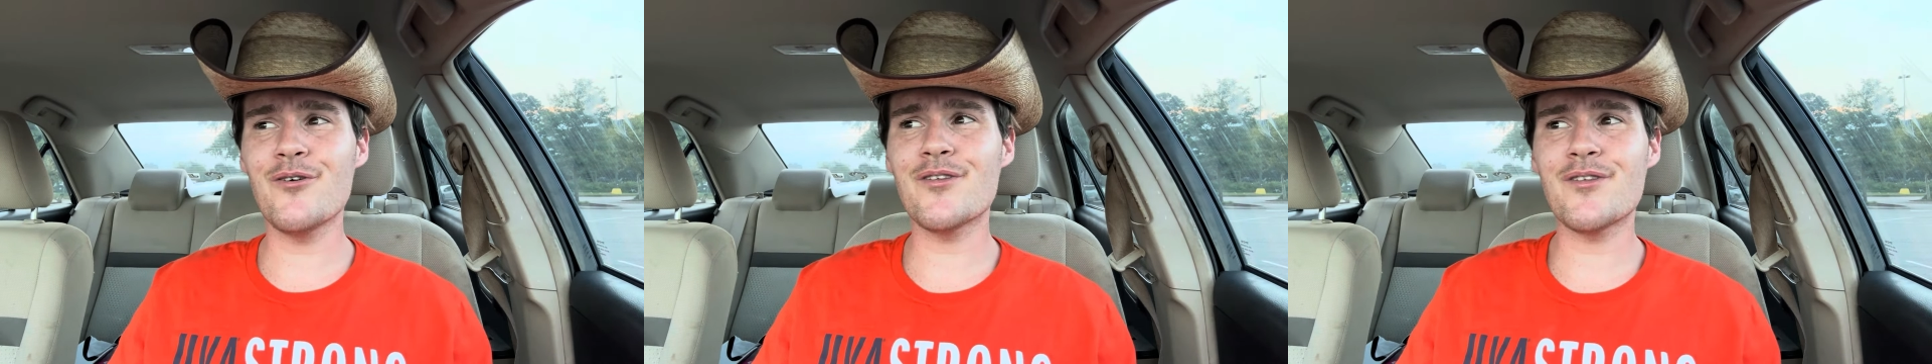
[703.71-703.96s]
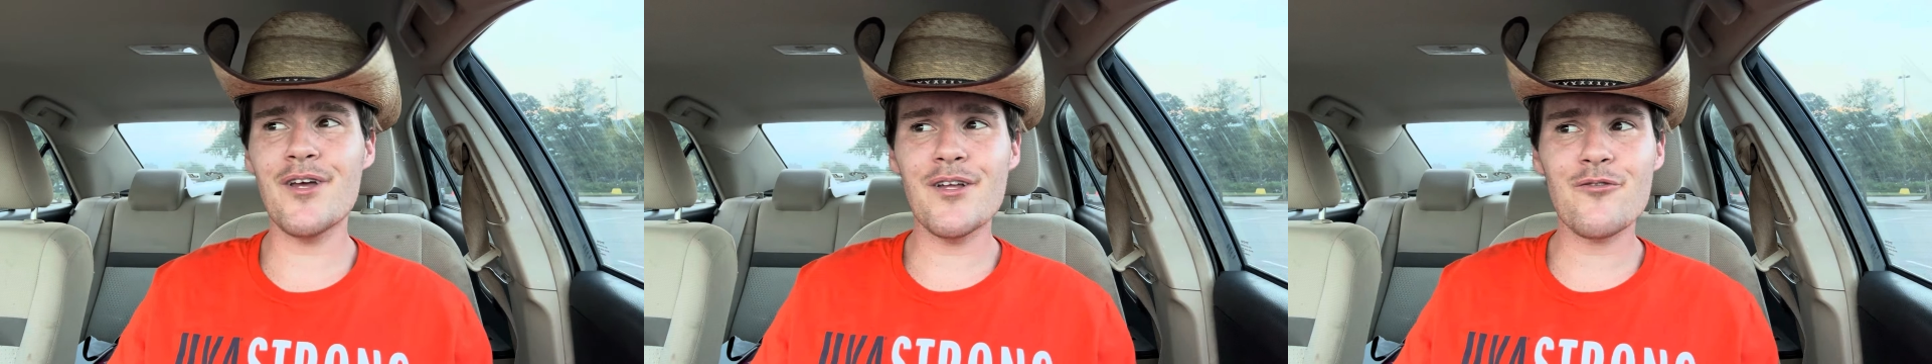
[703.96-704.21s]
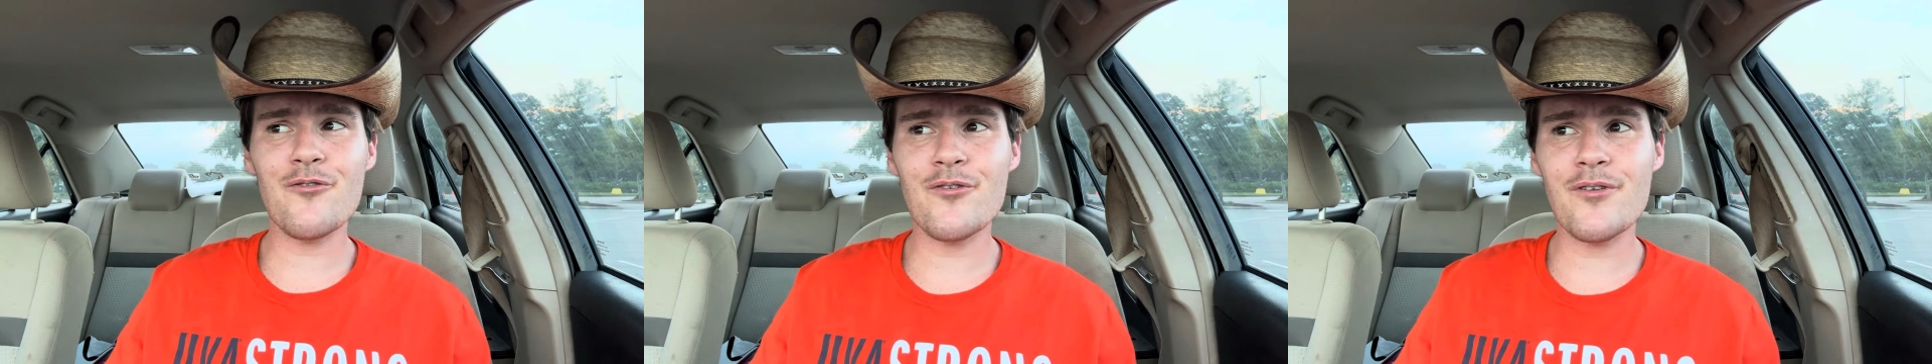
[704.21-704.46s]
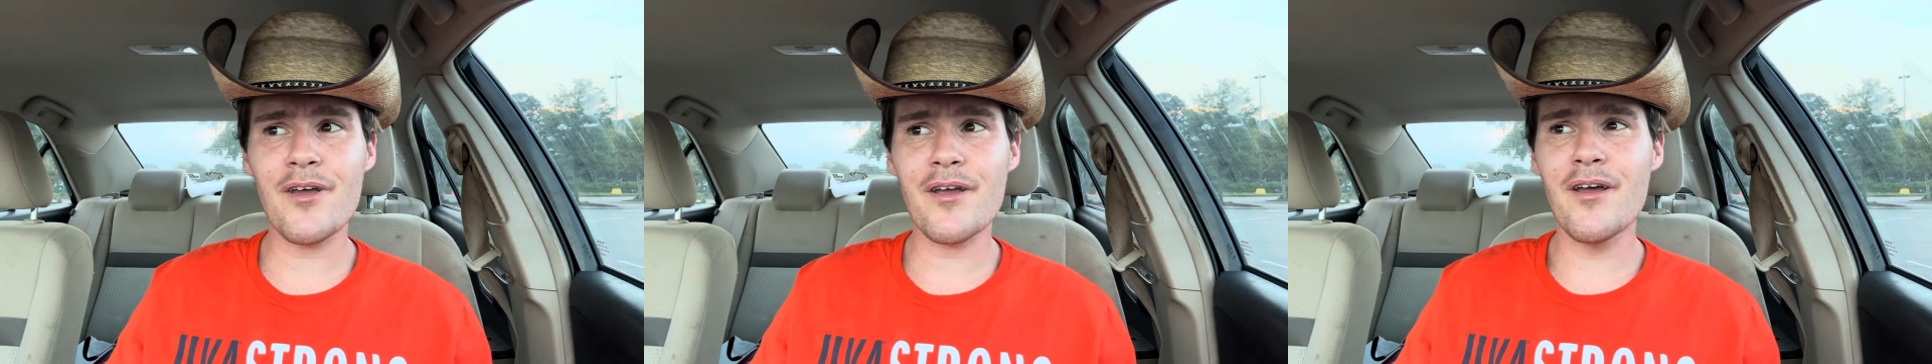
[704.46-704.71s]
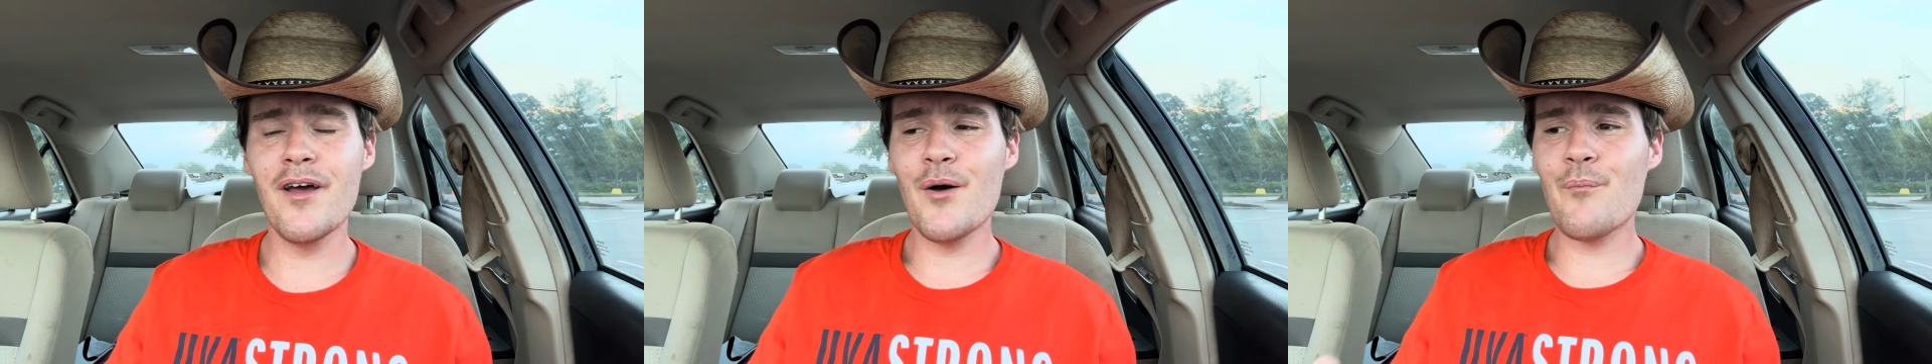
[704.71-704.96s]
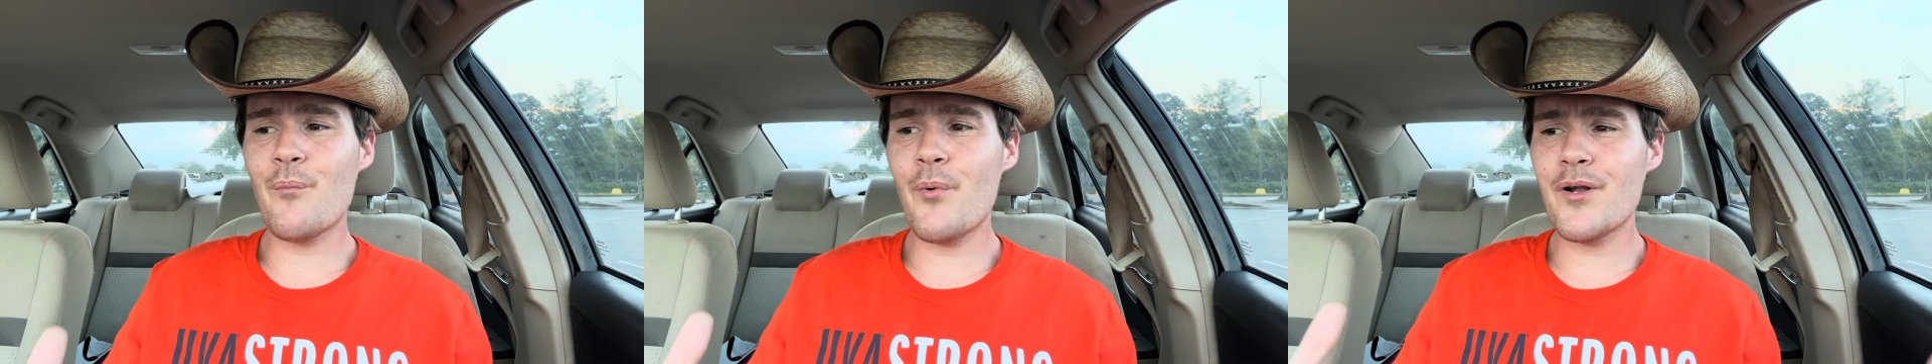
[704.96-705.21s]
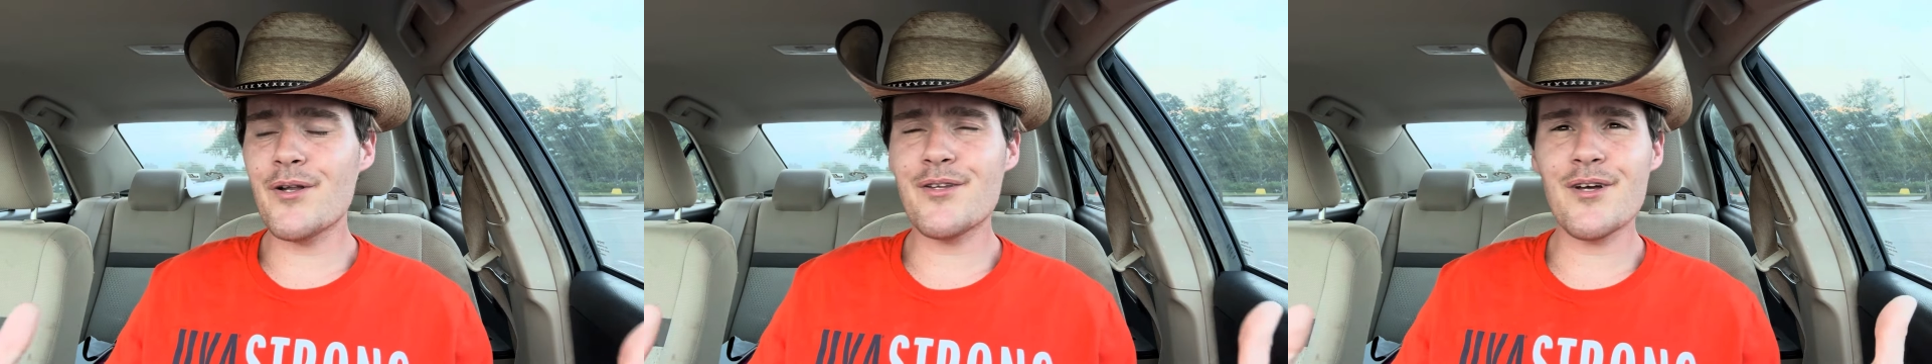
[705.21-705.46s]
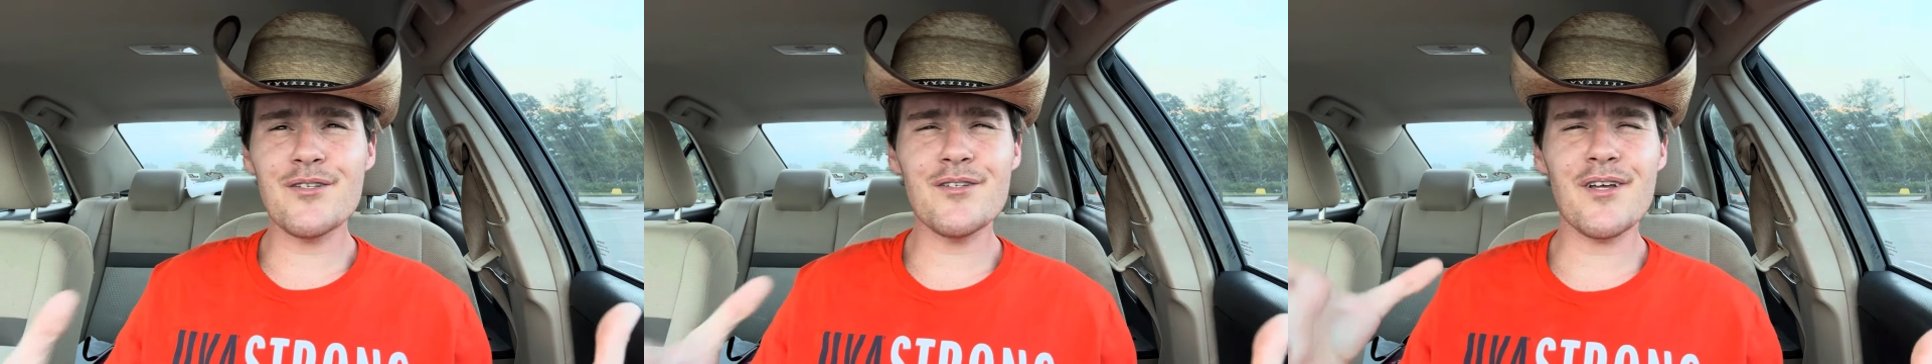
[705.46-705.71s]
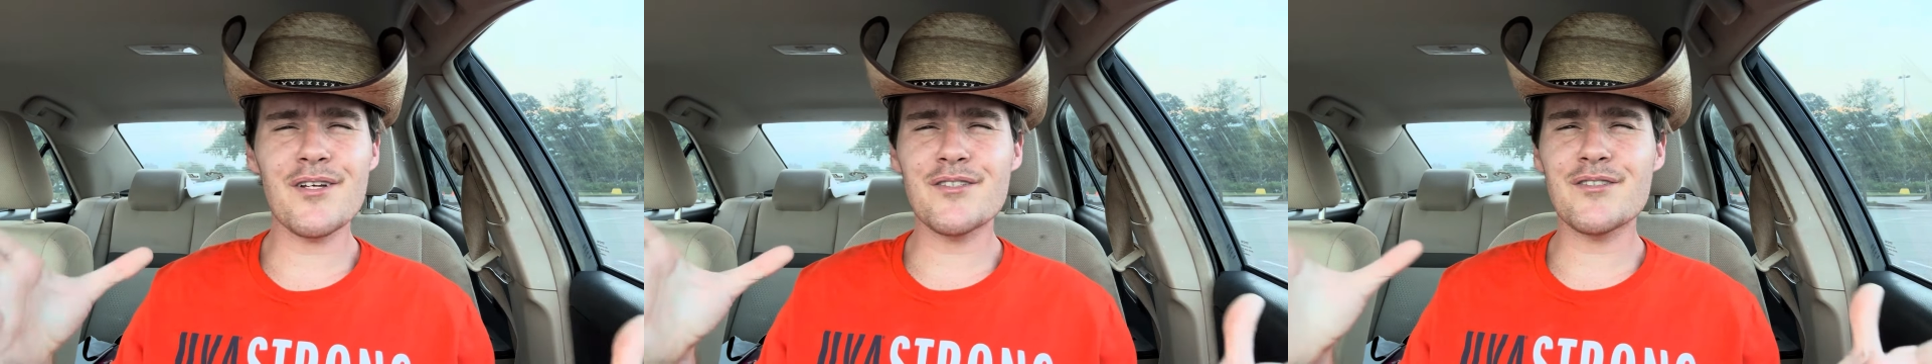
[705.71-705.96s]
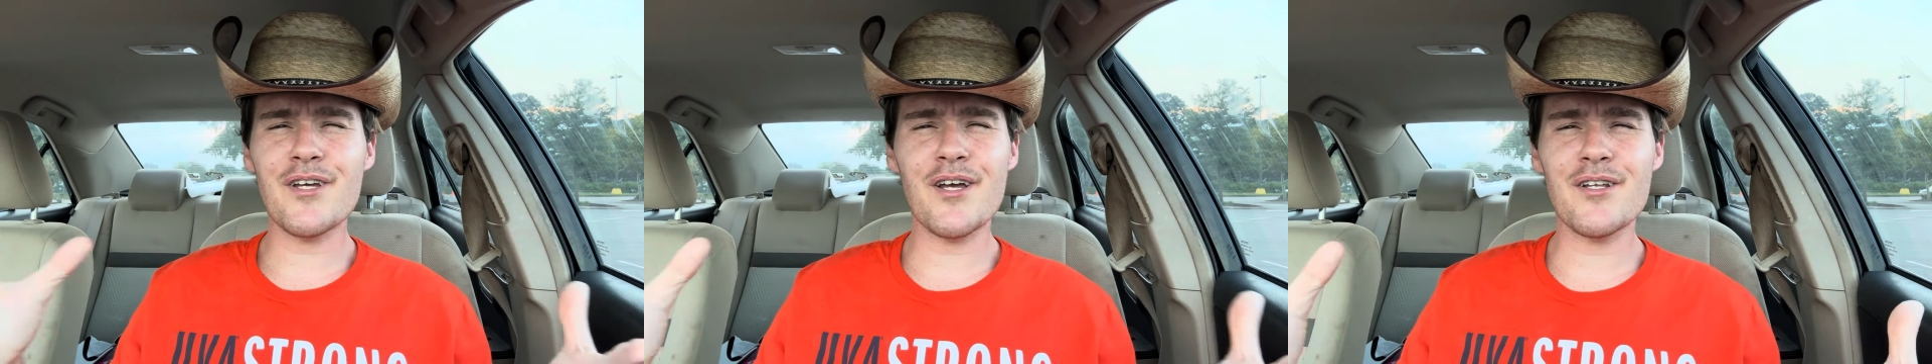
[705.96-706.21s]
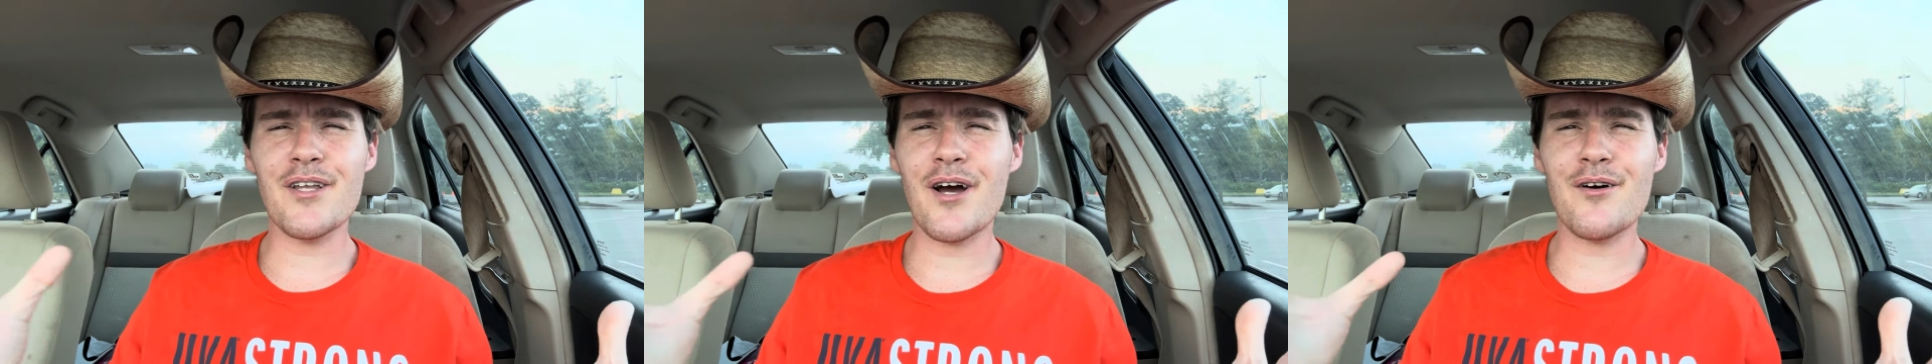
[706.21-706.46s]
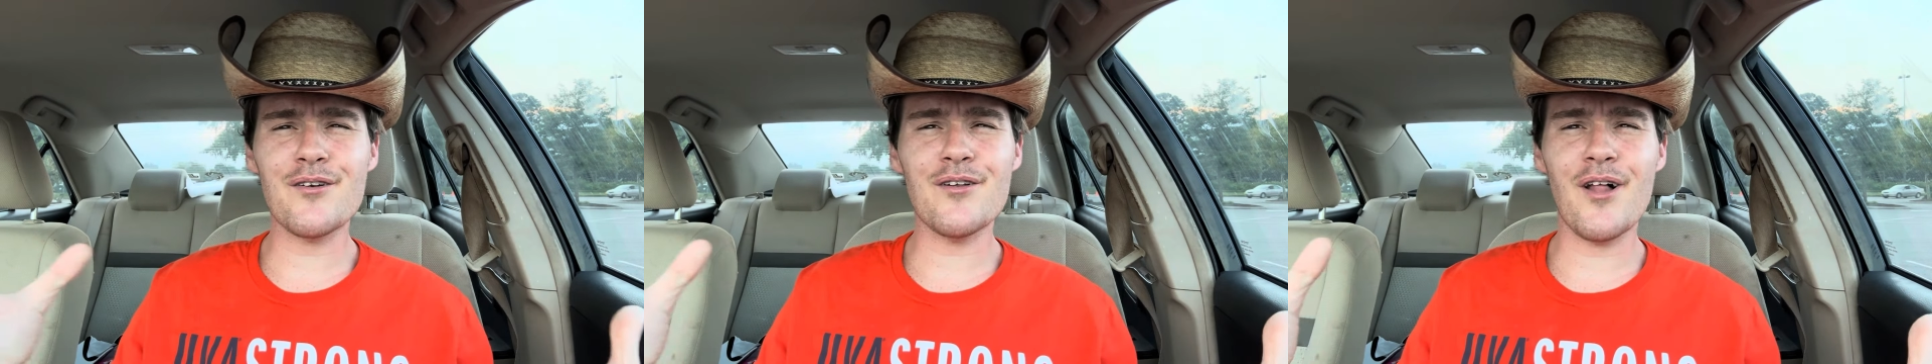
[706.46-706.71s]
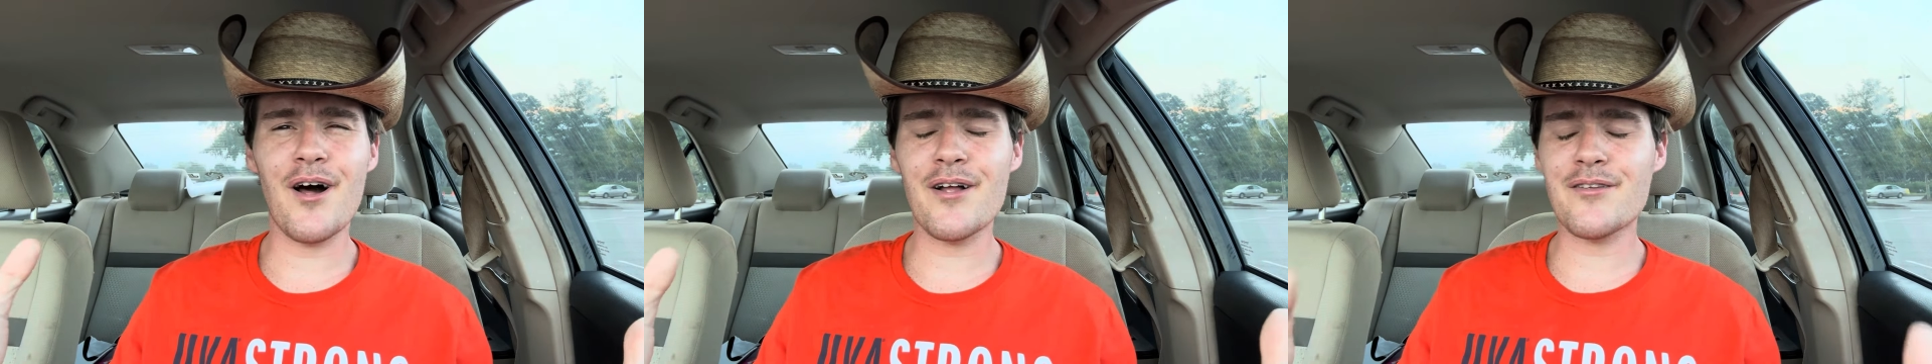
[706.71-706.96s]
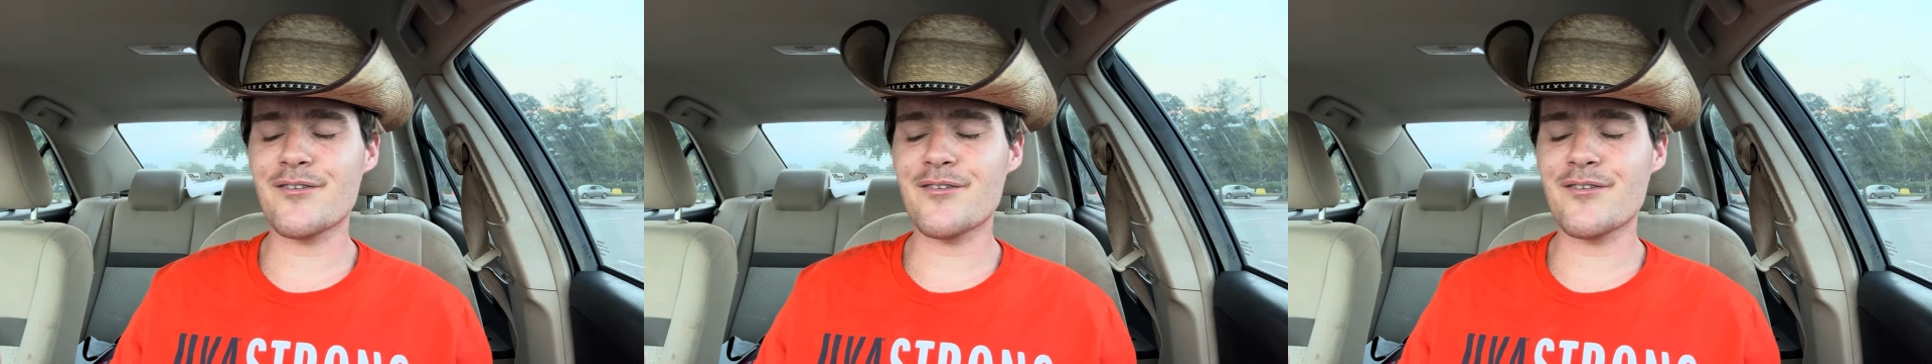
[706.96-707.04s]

It's interesting, but it doesn't like stand out a lot.